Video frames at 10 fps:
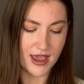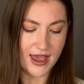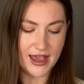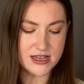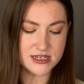
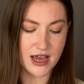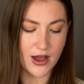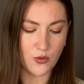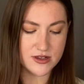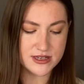And
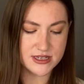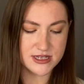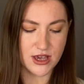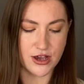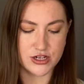I was
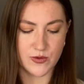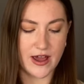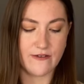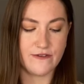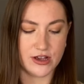concerned when
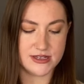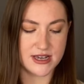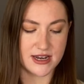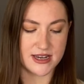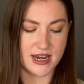I first
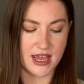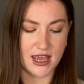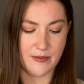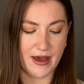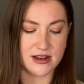started
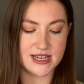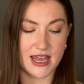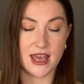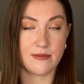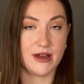knitting about
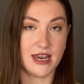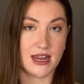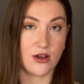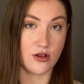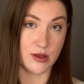taking my
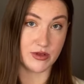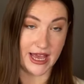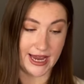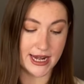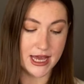knitting on the
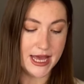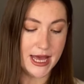plane,